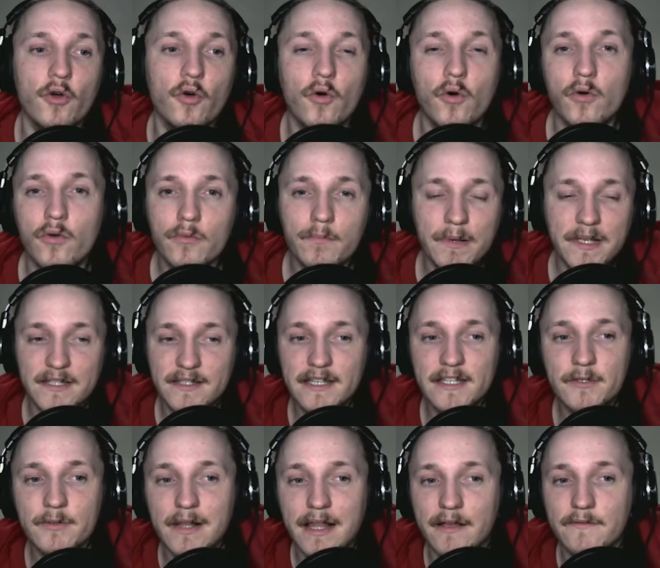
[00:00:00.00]
All
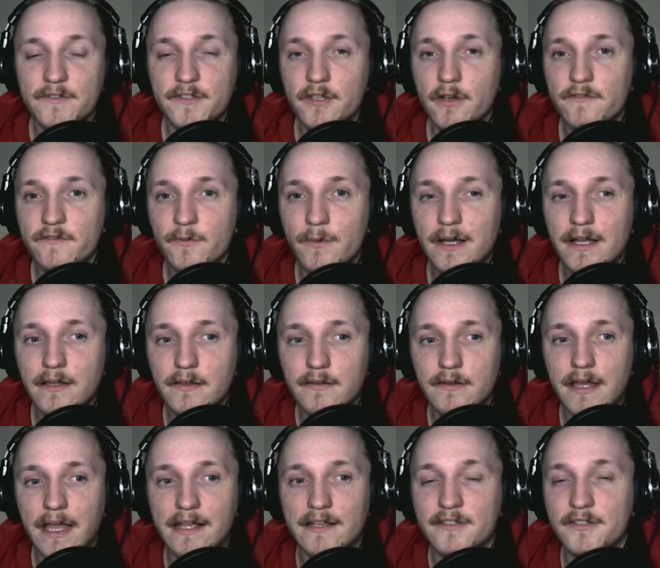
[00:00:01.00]
PCs will have software,
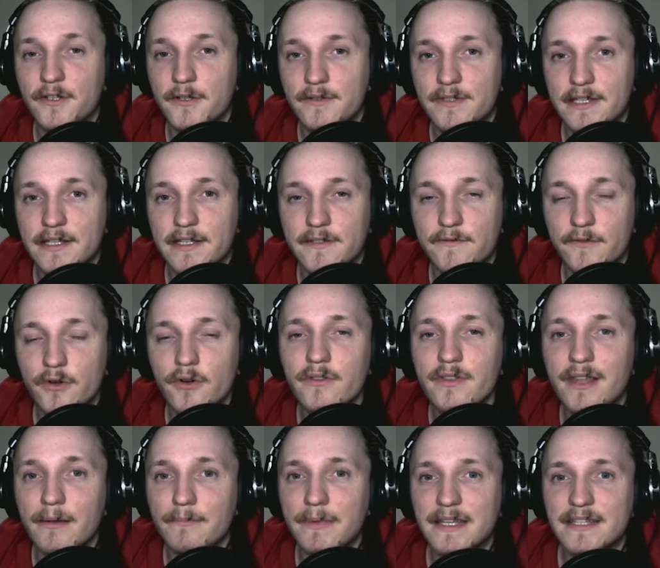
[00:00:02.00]
x264,
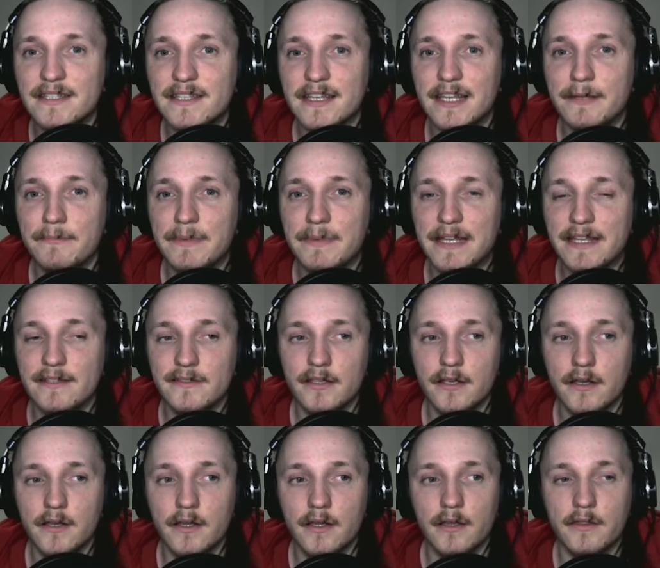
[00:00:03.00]
that basically means
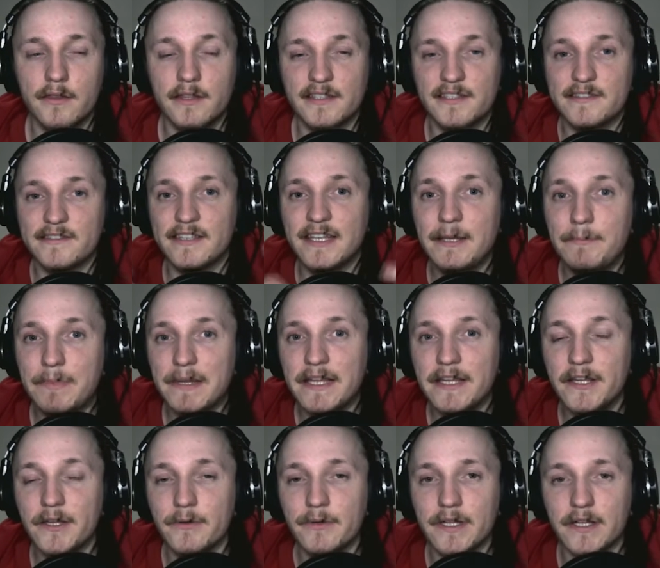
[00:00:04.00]
the
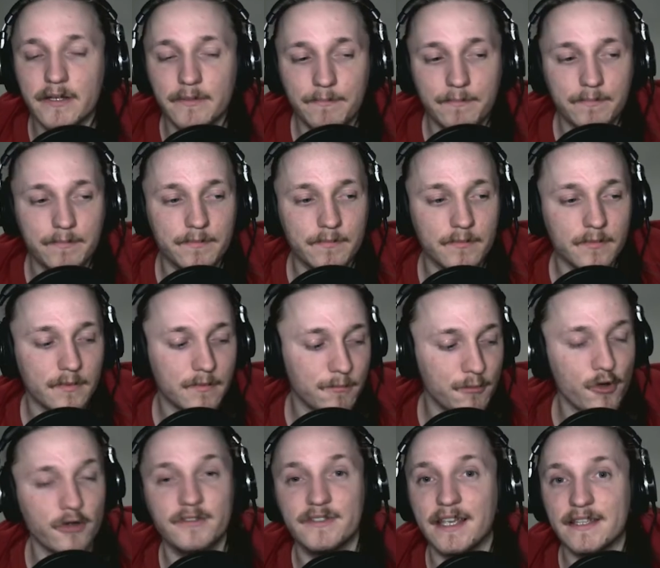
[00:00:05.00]
CPU, your
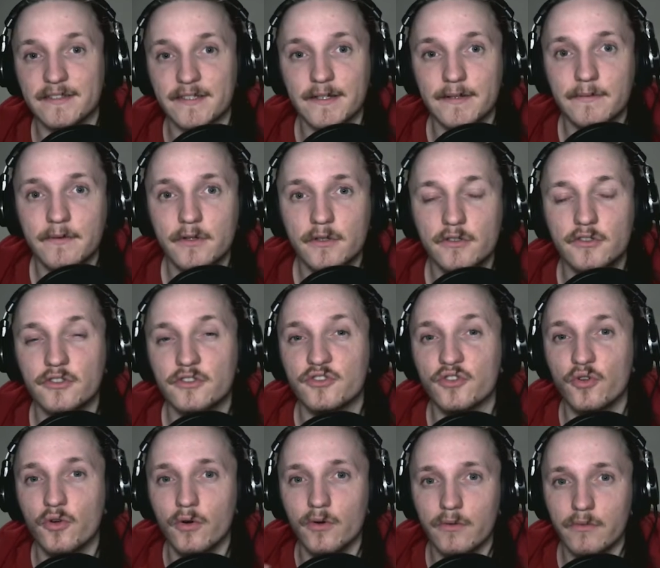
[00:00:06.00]
processor, does
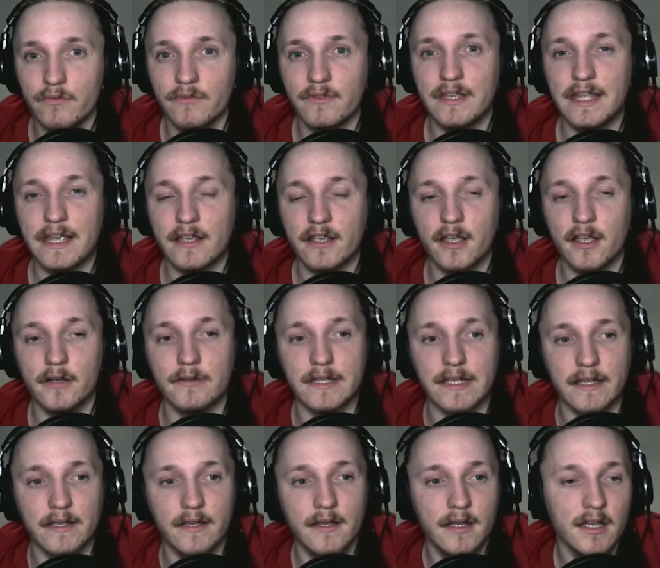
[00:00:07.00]
all the
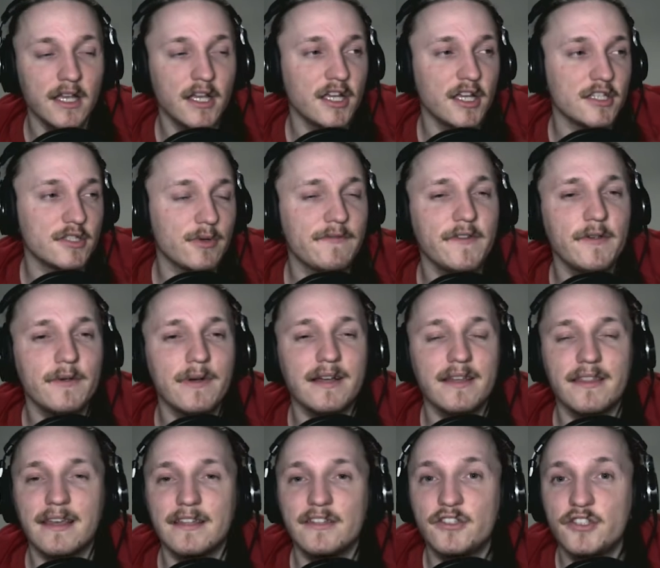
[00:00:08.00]
encoding. So if you
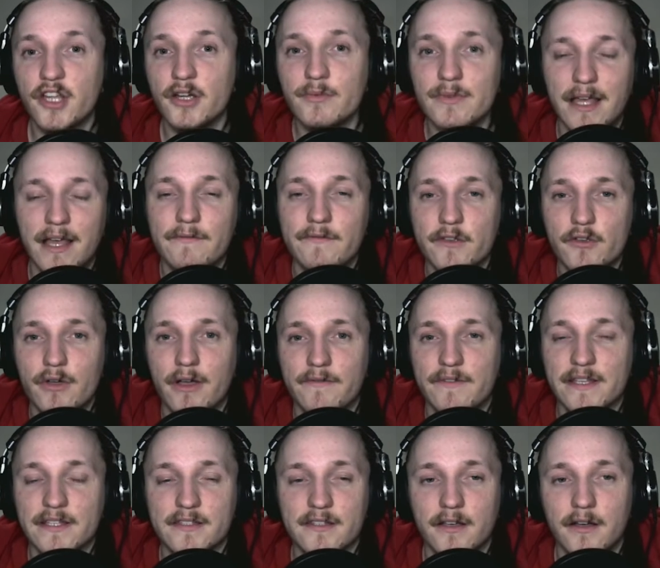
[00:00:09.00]
either don't have a
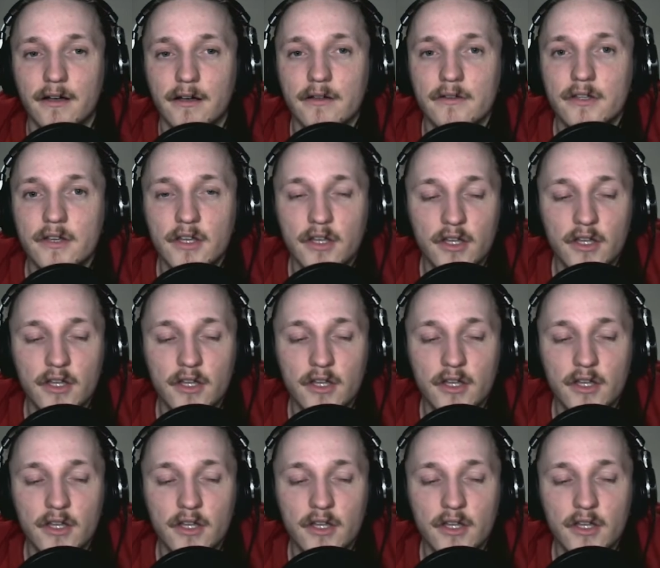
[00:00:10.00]
graphics card,